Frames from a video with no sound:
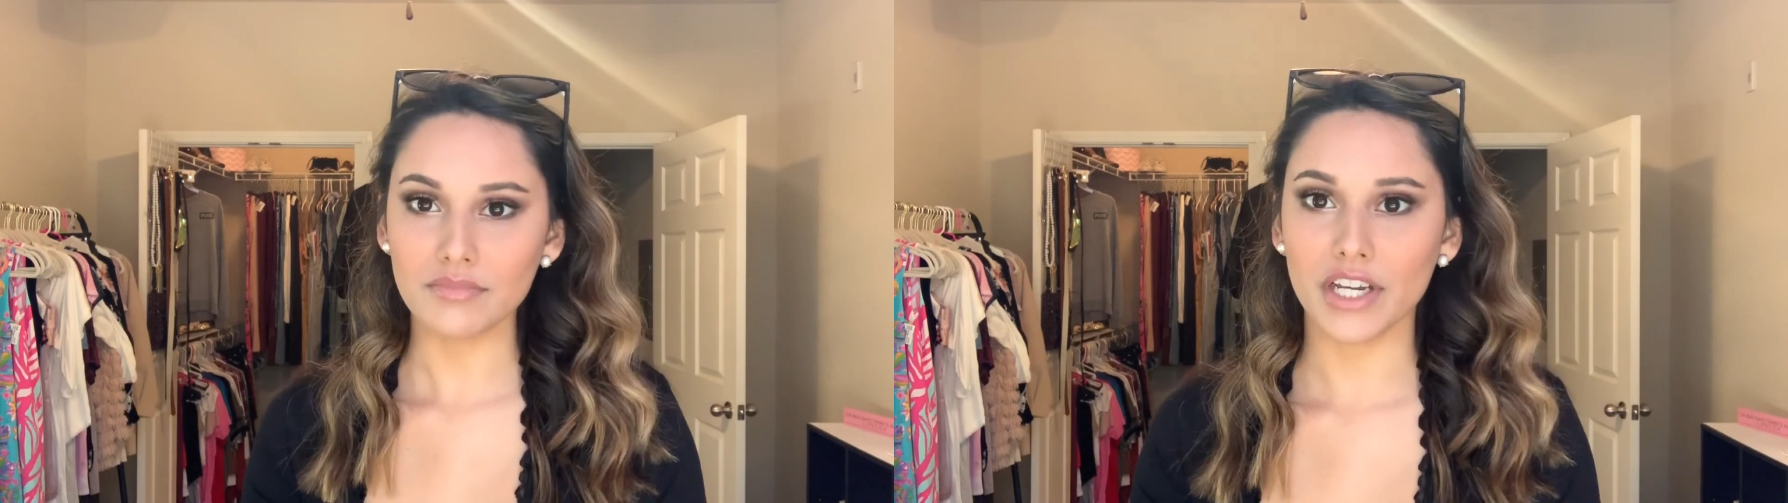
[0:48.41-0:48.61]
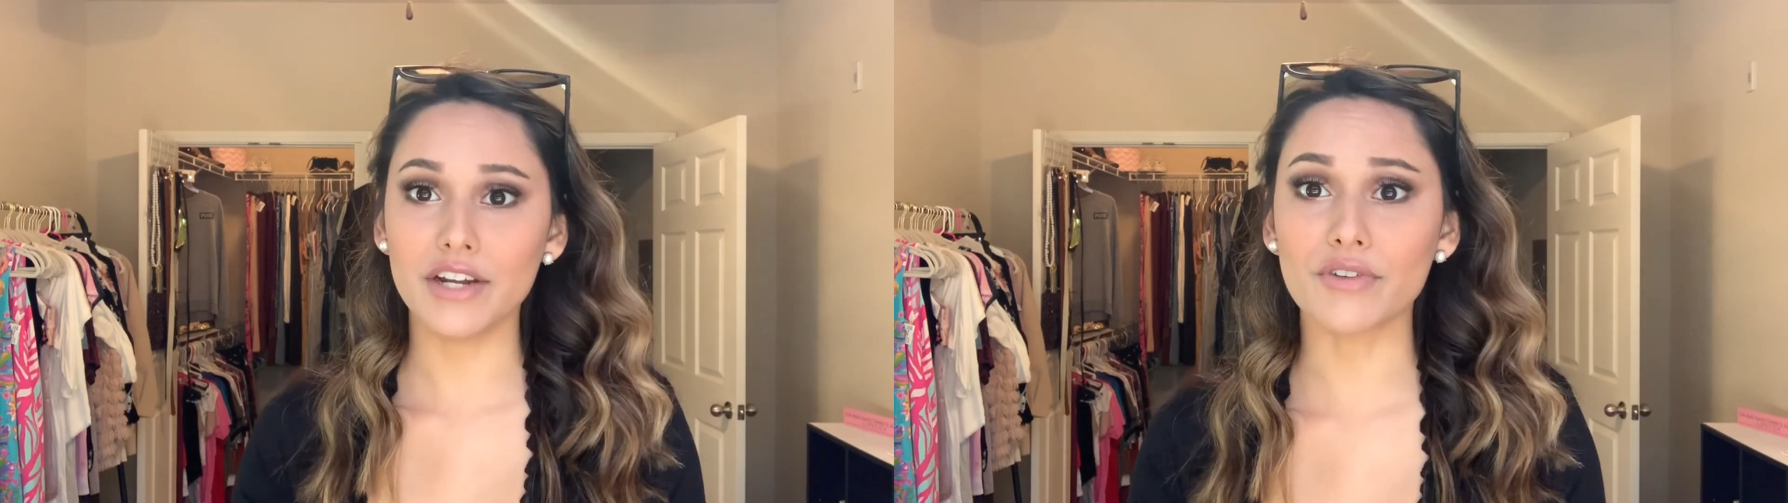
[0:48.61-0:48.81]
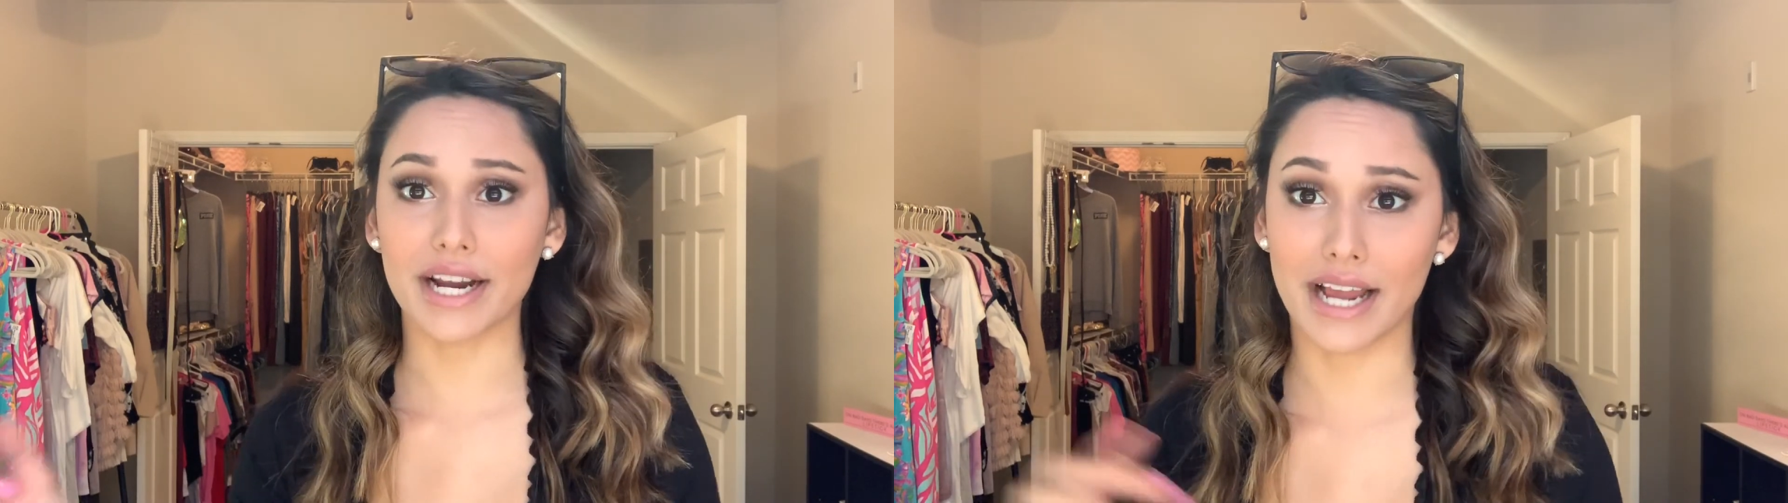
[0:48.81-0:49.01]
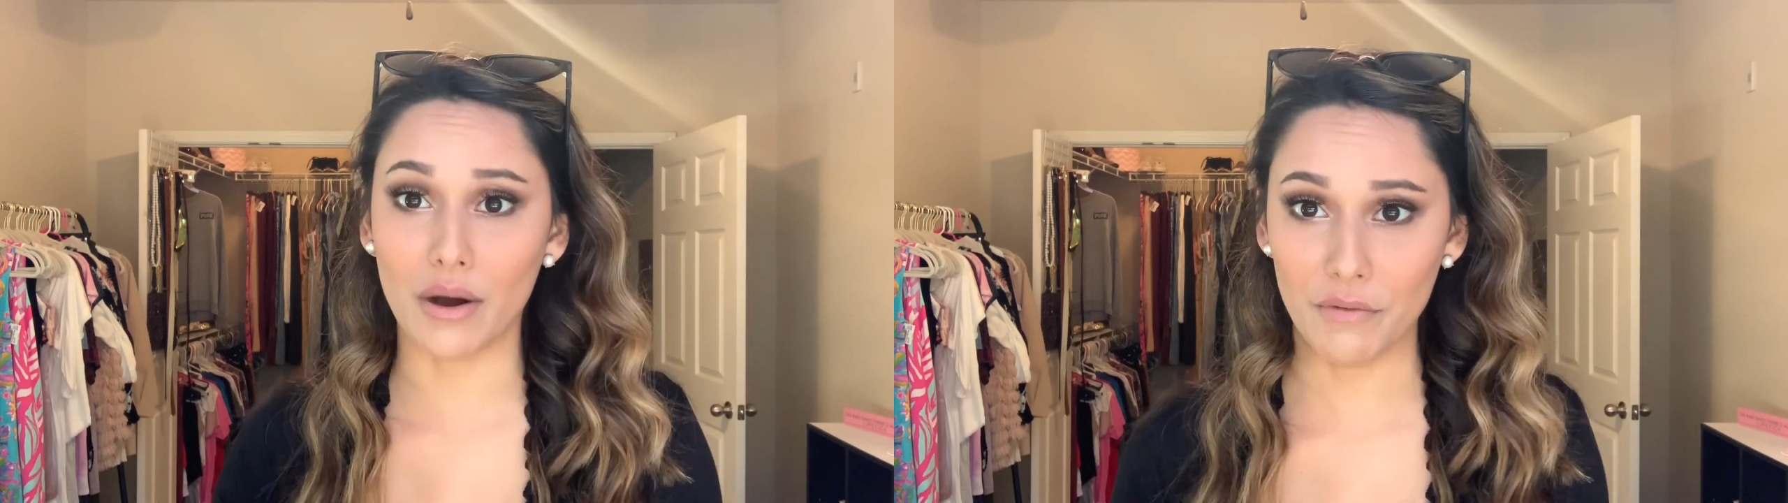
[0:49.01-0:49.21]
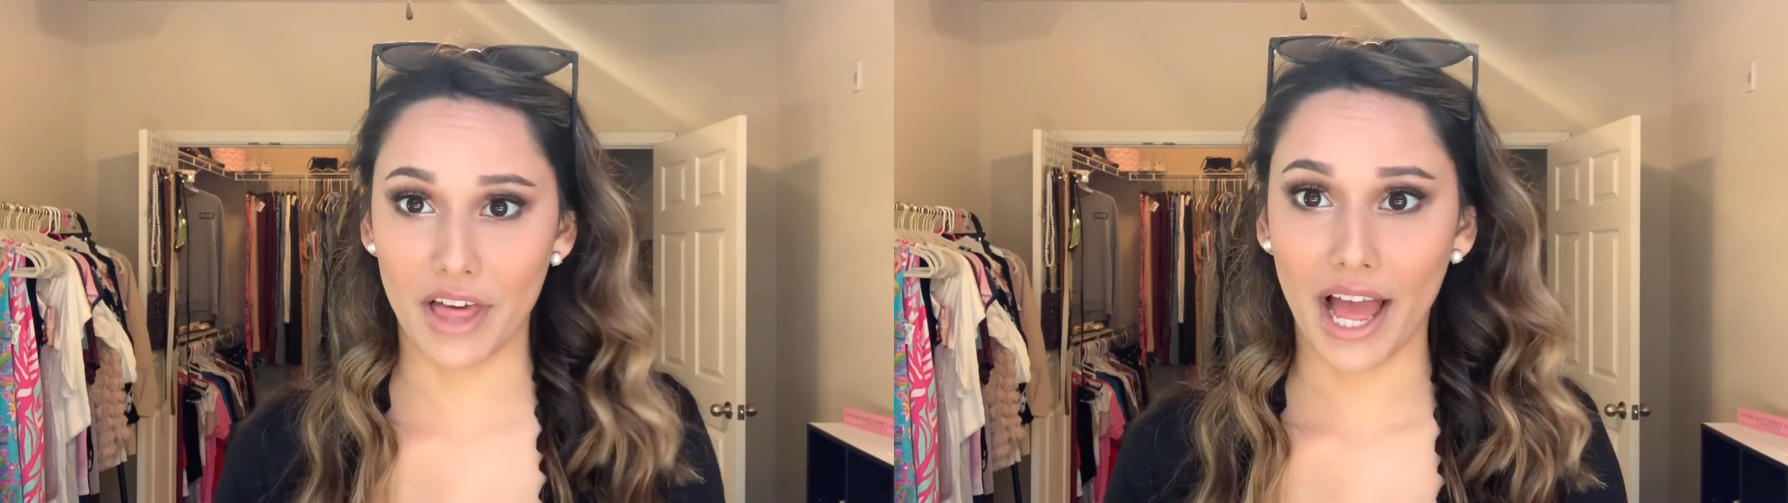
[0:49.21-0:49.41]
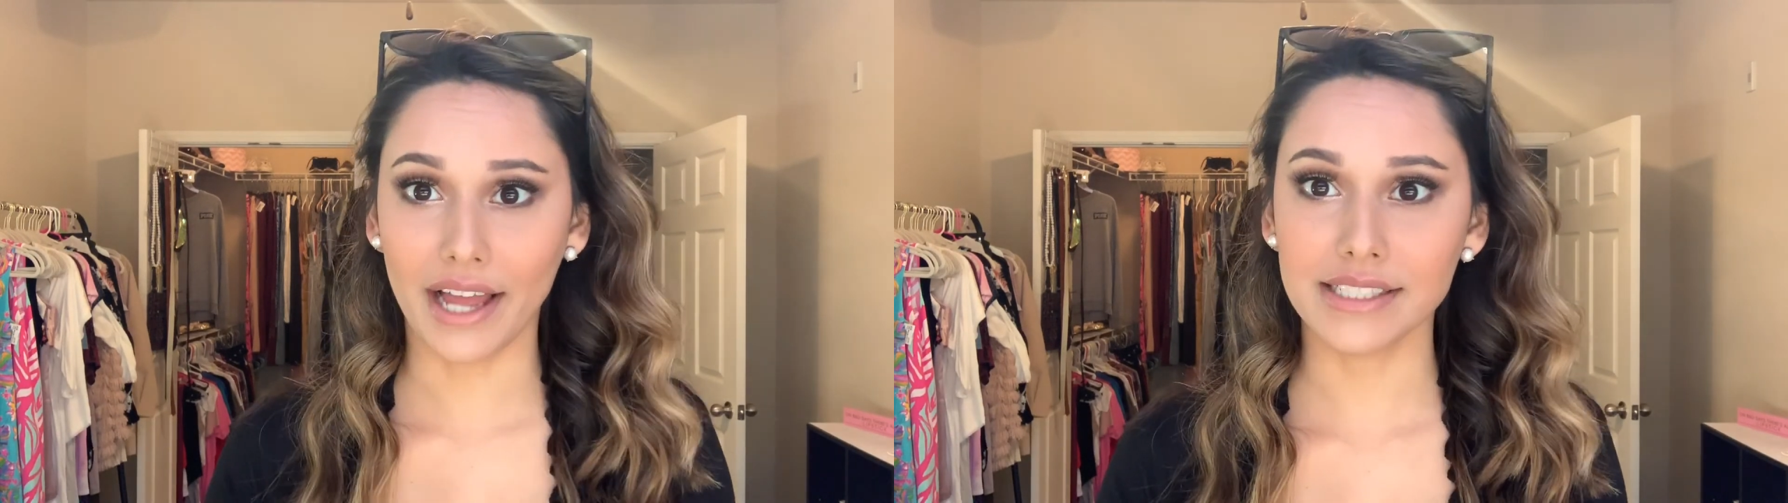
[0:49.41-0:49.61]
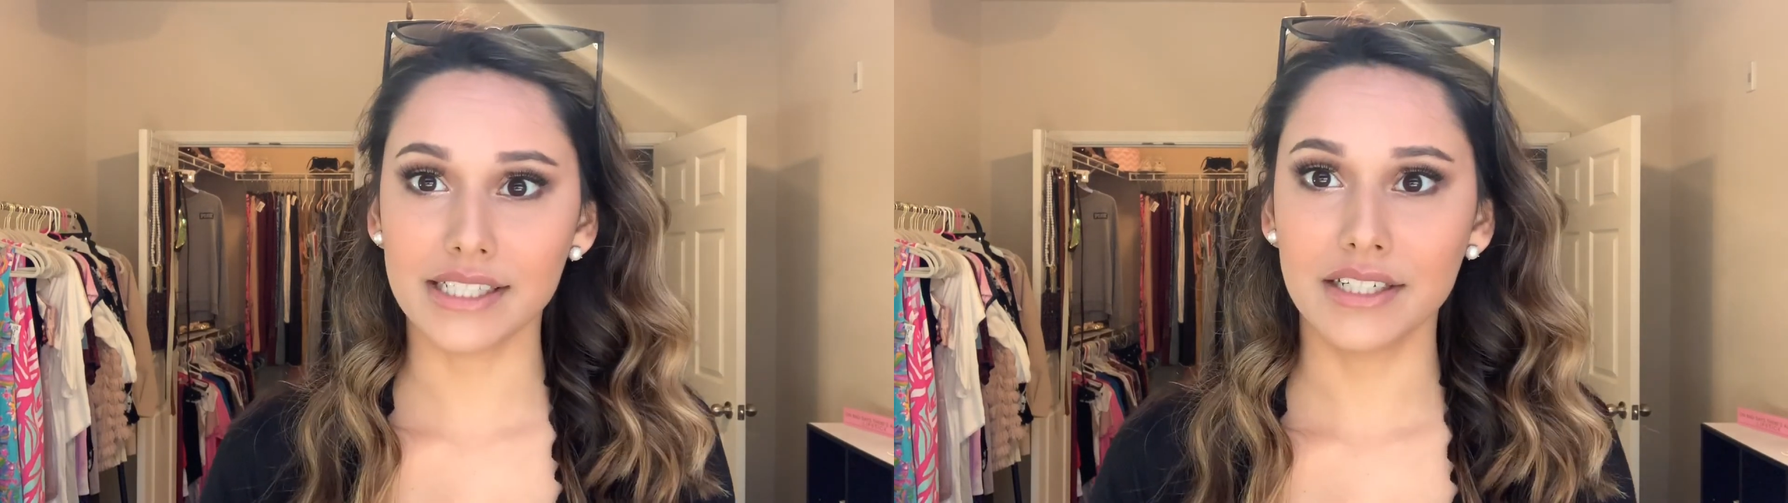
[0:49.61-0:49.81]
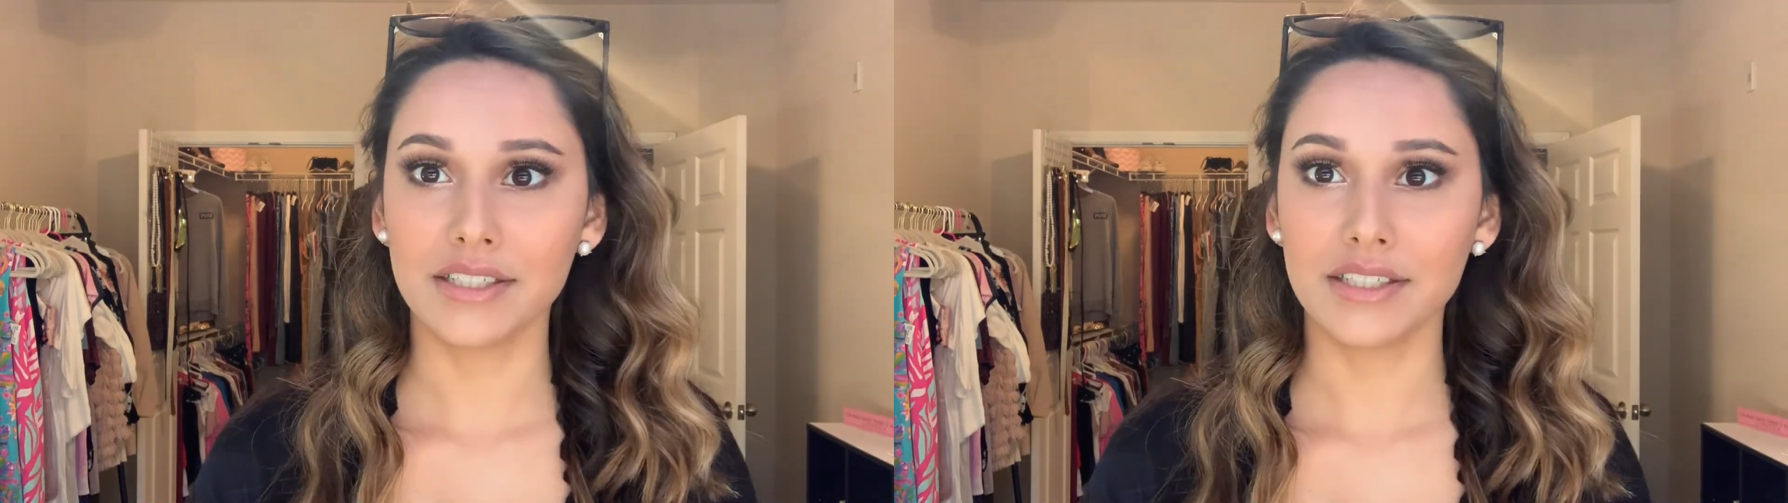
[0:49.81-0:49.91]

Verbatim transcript: and right now of that.